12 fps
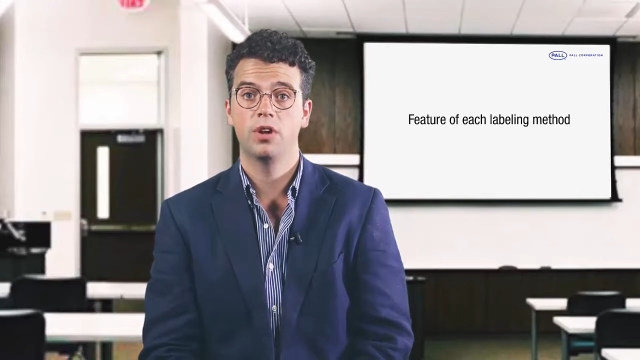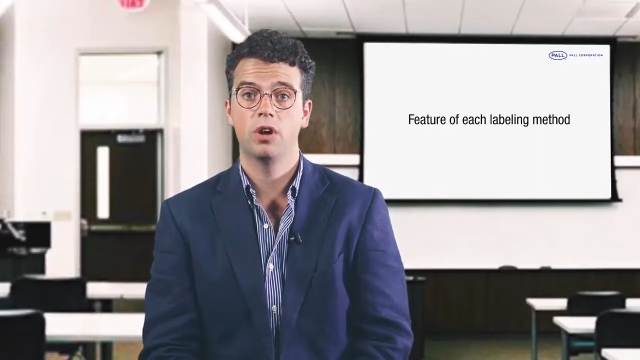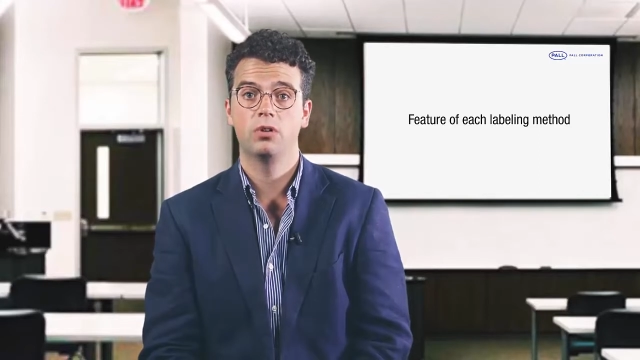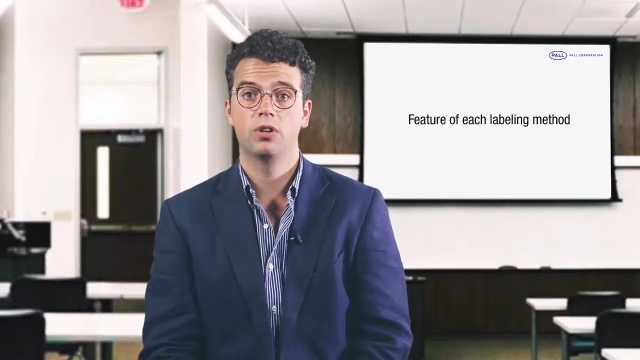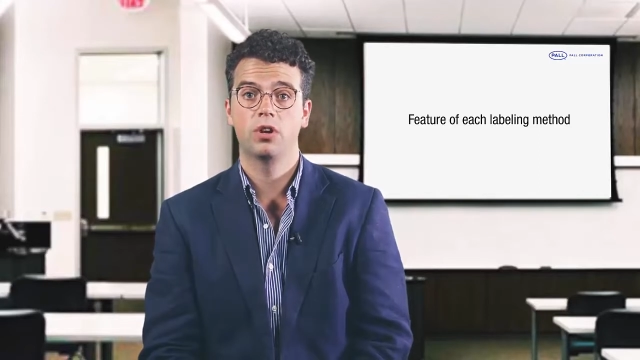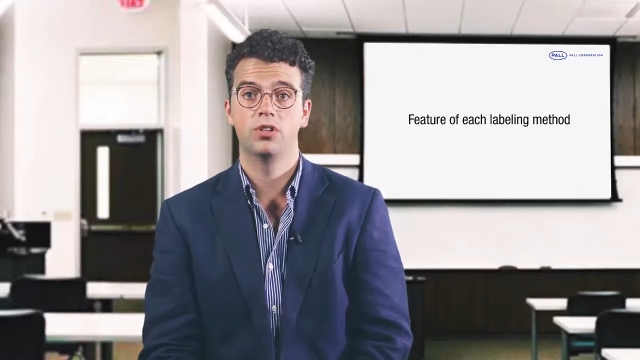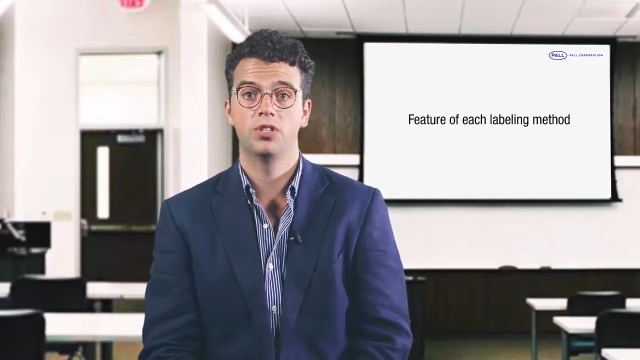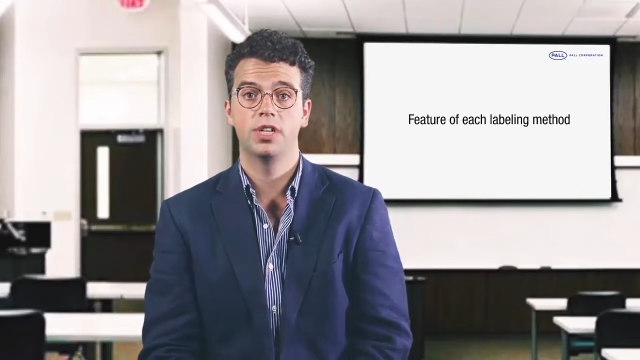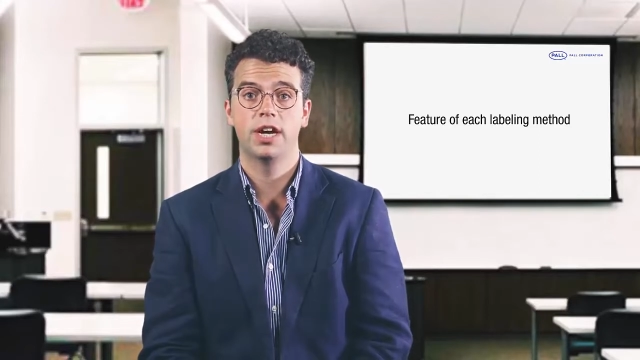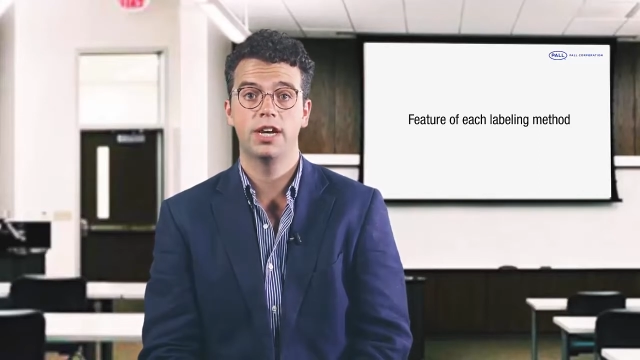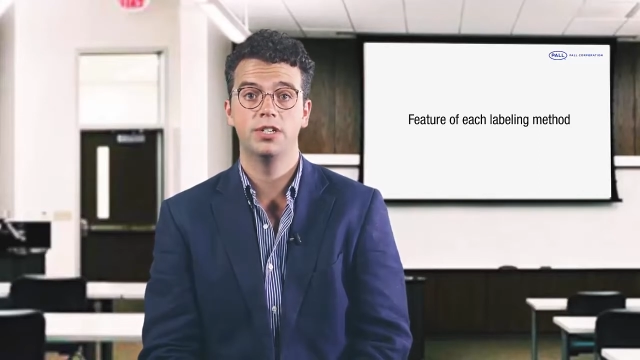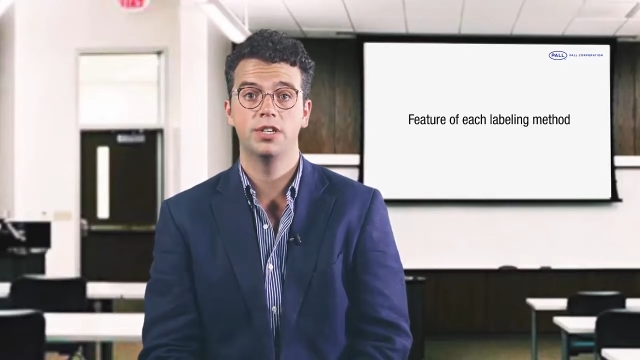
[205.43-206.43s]
gold
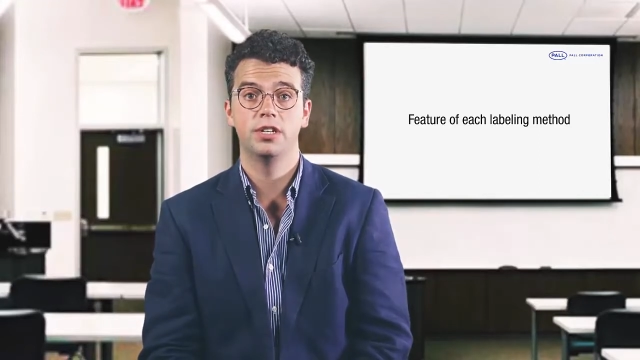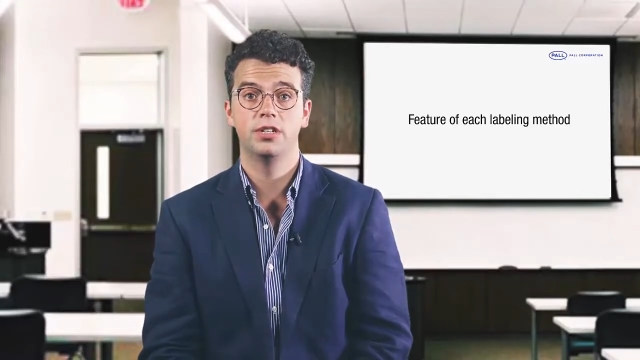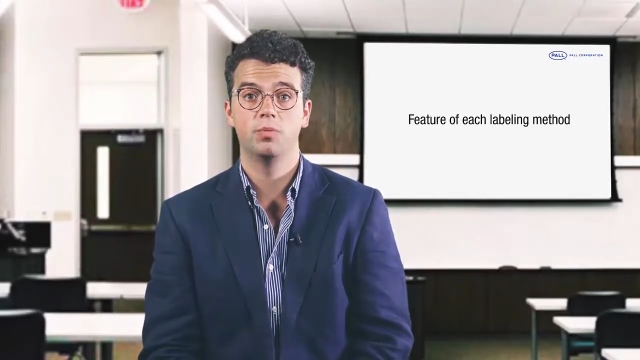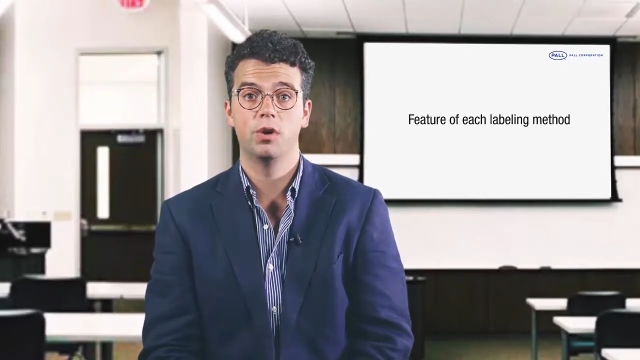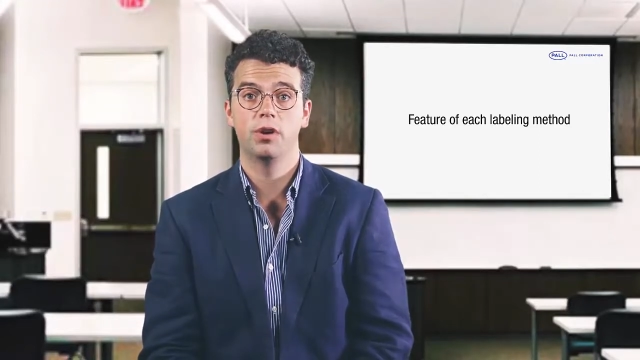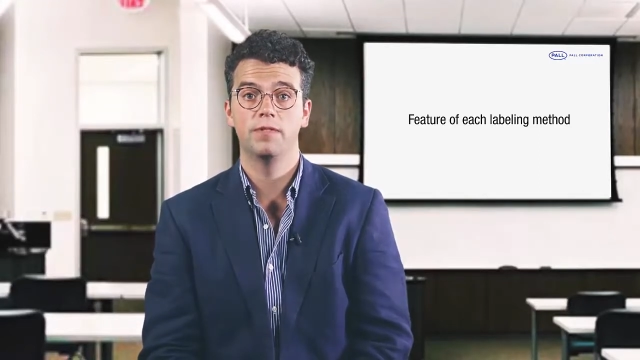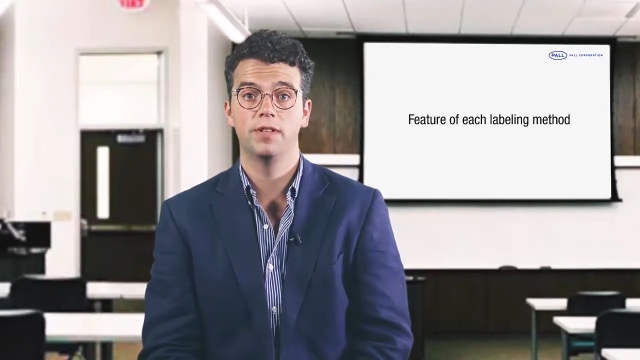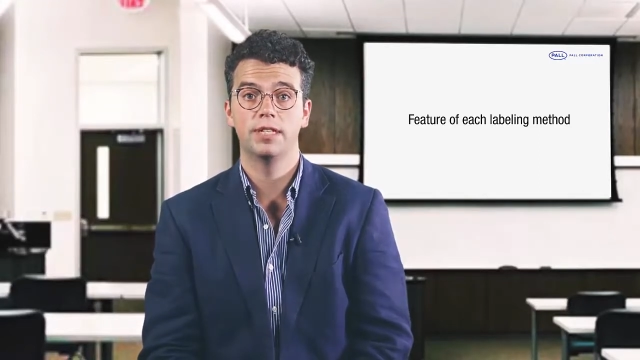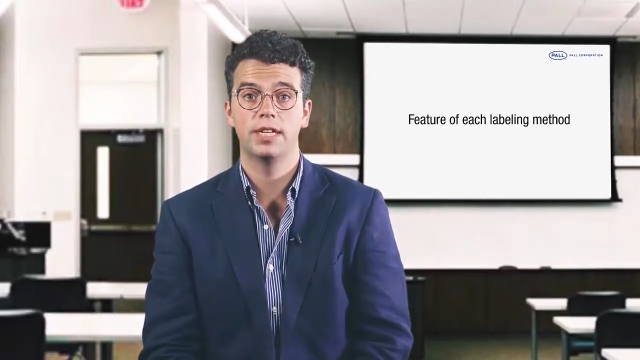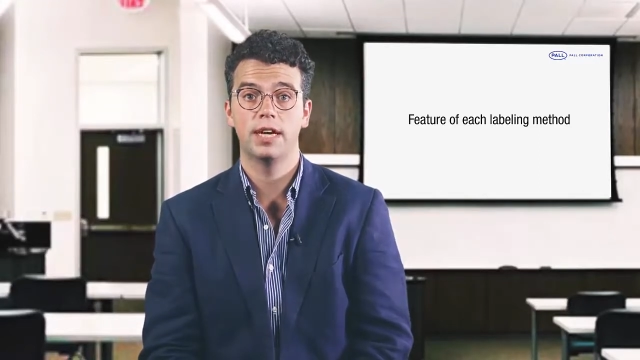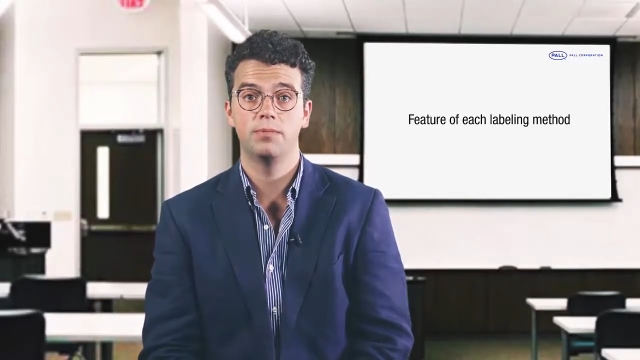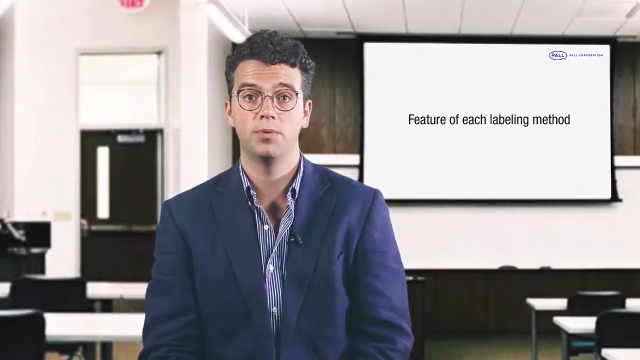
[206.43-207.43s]
conjugation is one of the
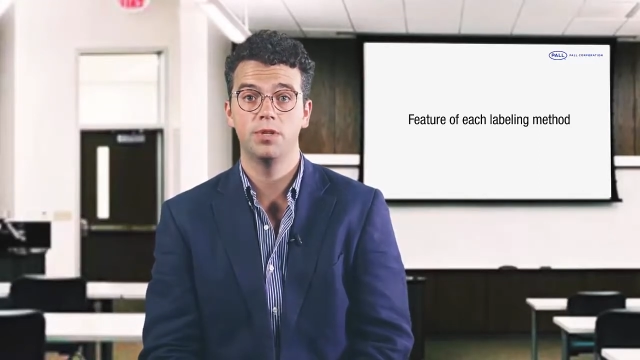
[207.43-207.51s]
steps